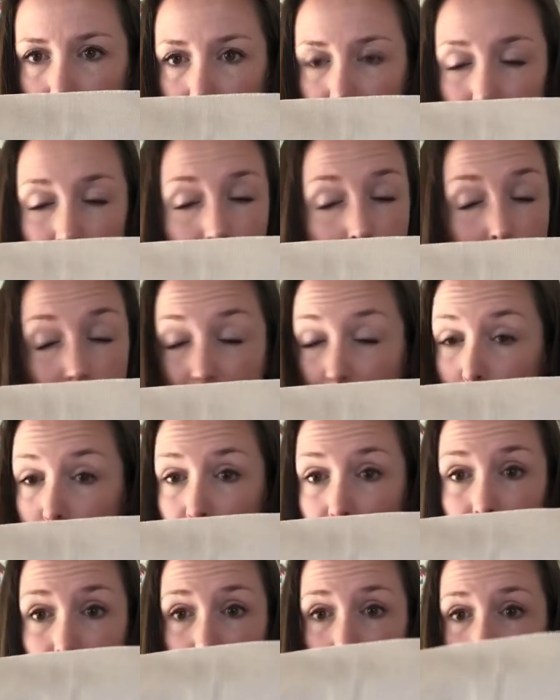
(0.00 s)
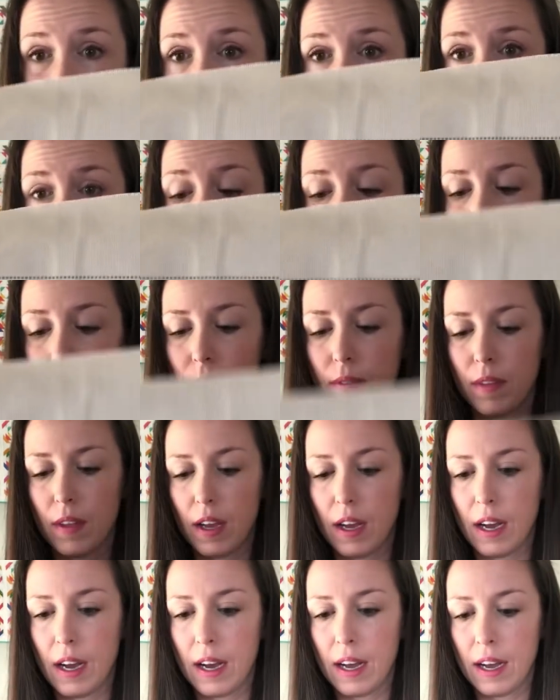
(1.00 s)
I love the fabric.
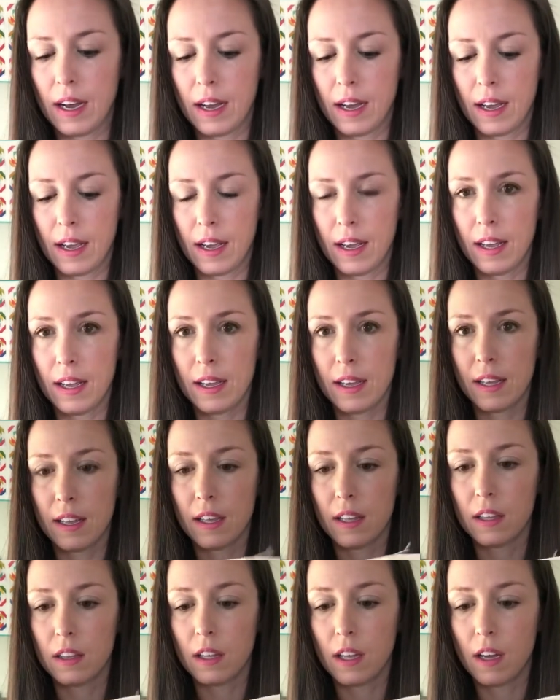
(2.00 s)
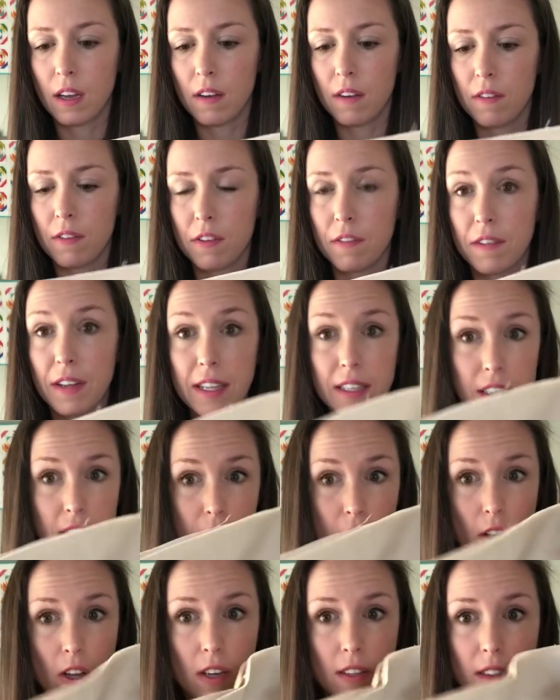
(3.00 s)
I love the fancy
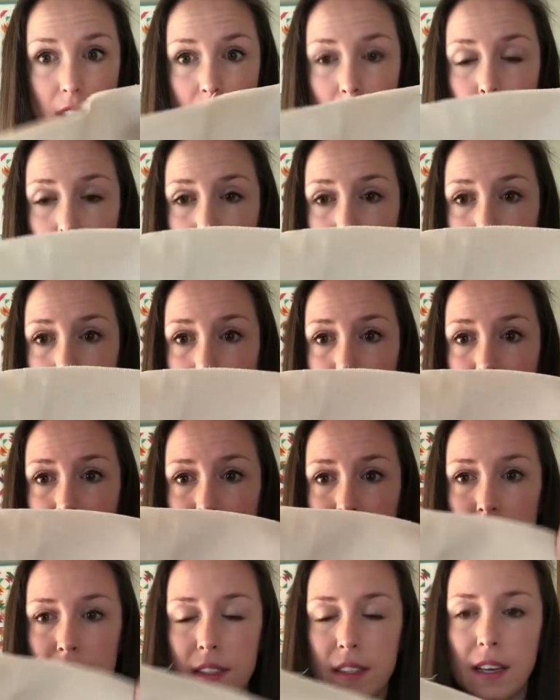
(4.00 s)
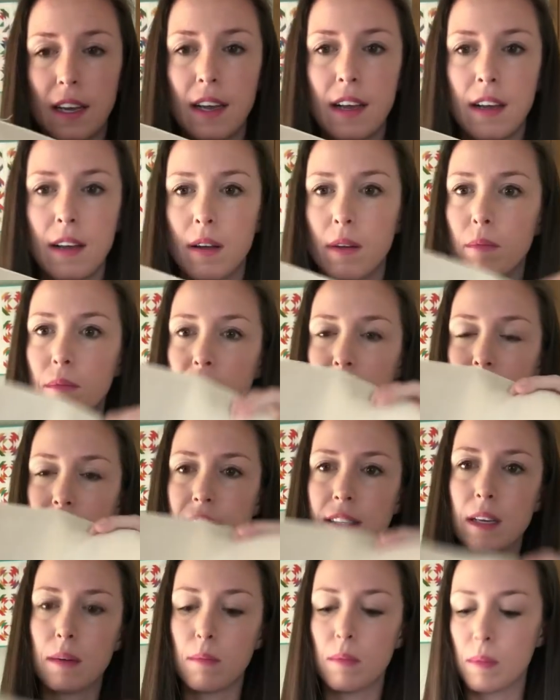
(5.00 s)
floss that I'm using for this. Um, like I
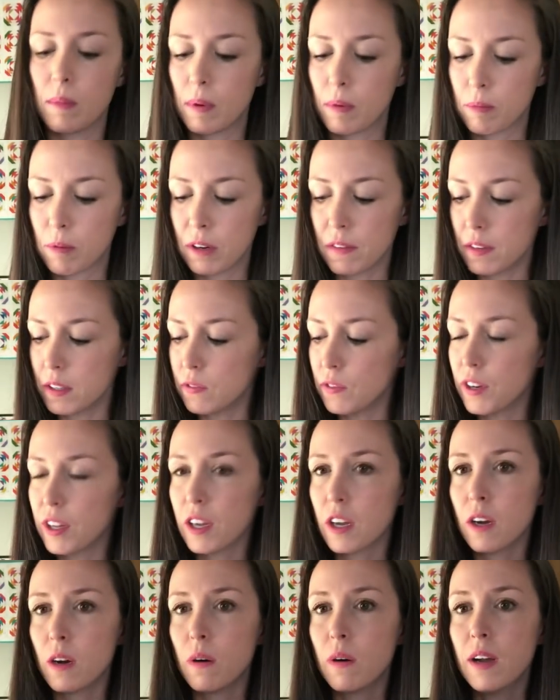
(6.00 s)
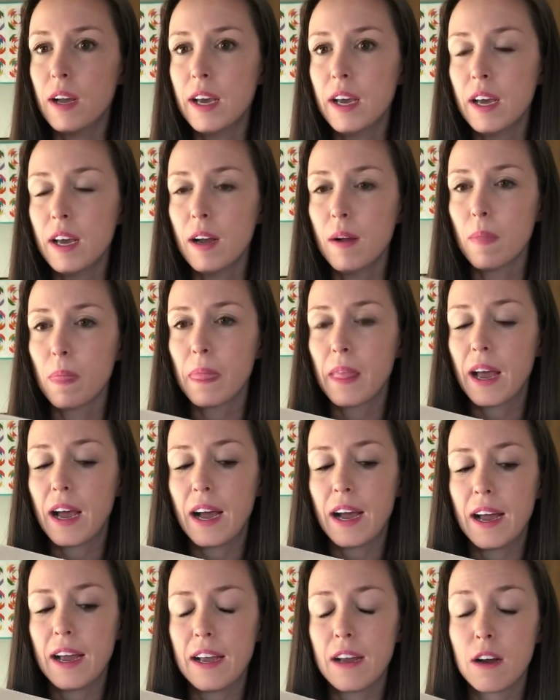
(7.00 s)
said in my previous video,
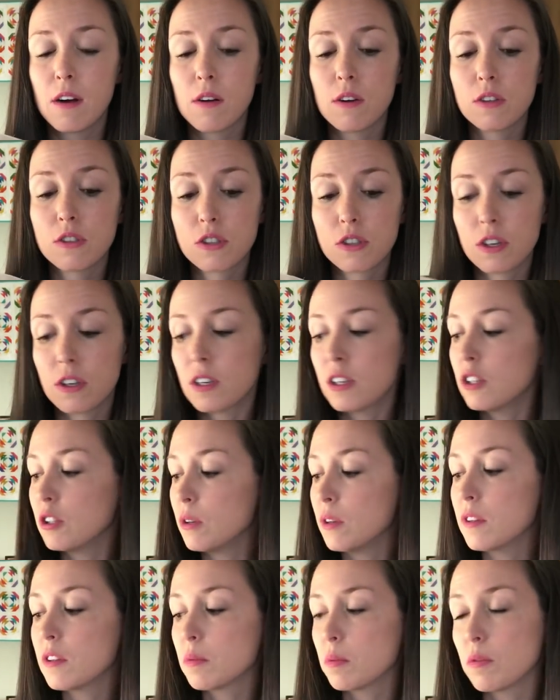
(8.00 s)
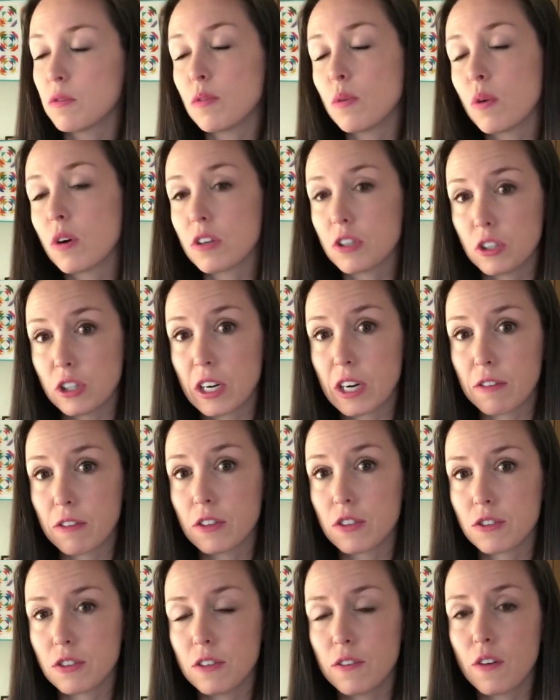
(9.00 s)
I started doing this before the Jack
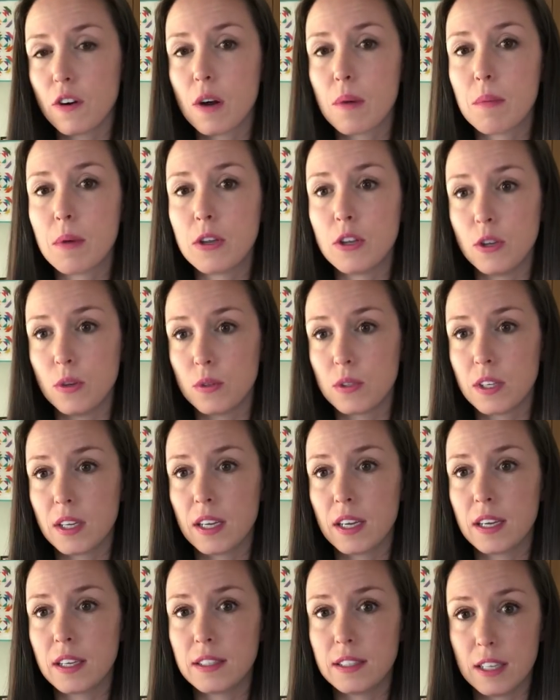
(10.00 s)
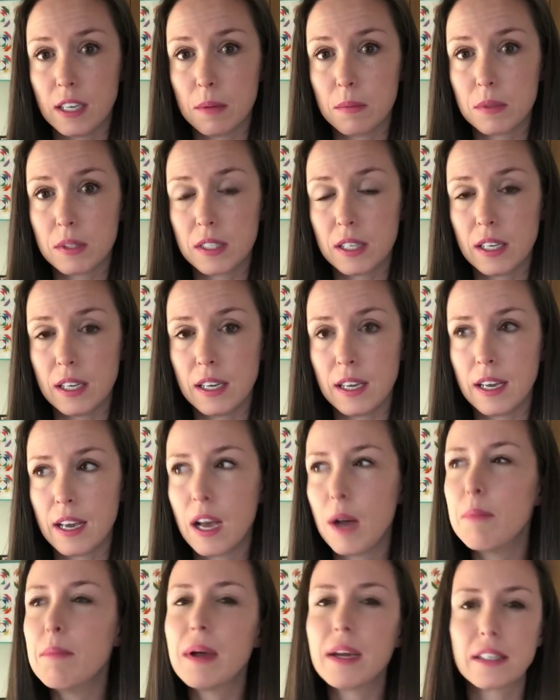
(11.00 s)
Frost Tree Farm using DMC,
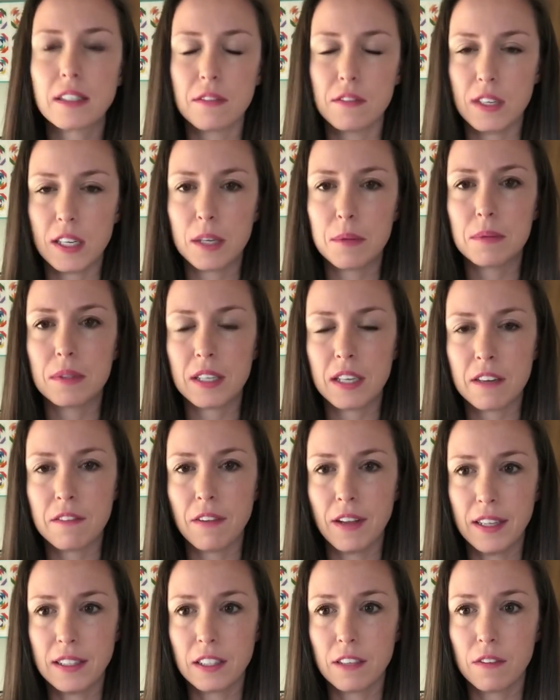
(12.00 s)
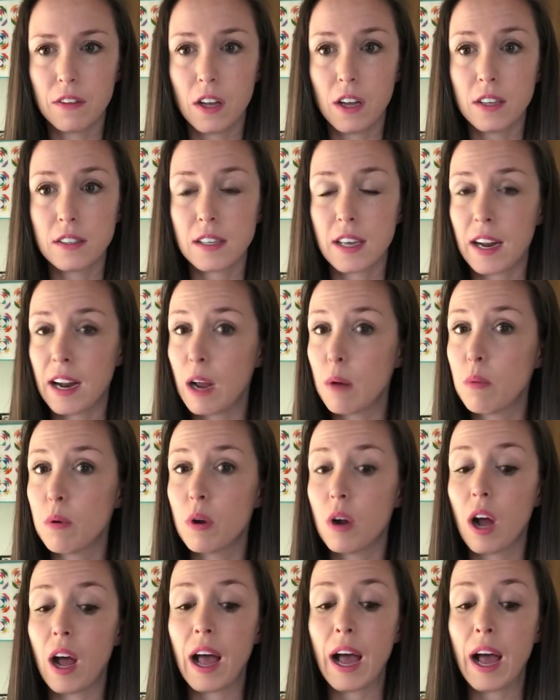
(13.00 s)
a mix of DMC and fancy floss, and I would